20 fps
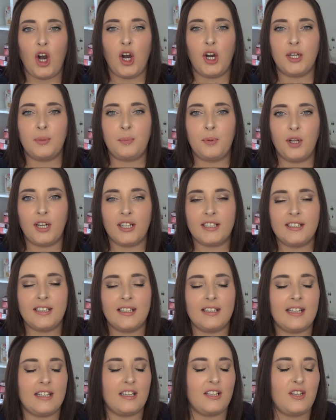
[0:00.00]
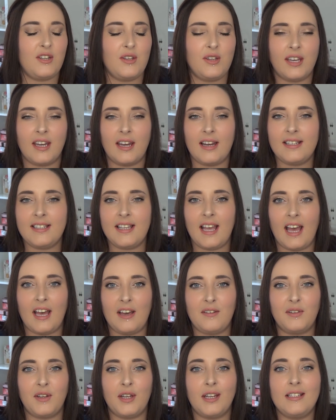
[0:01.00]
on a product that you guys
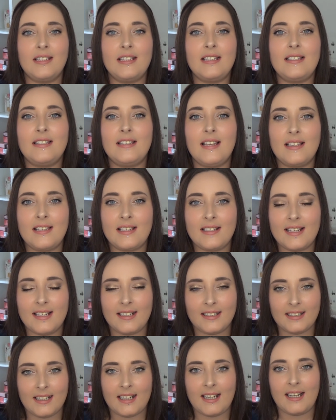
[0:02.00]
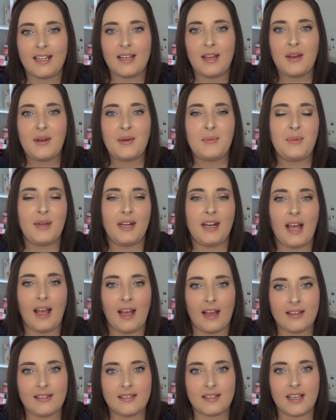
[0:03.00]
have consistently been
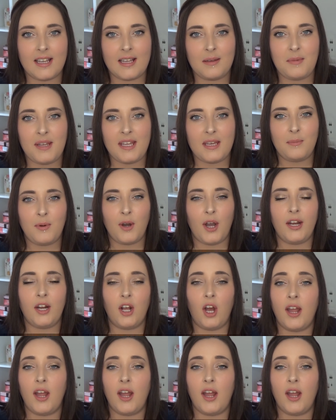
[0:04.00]
asking me about,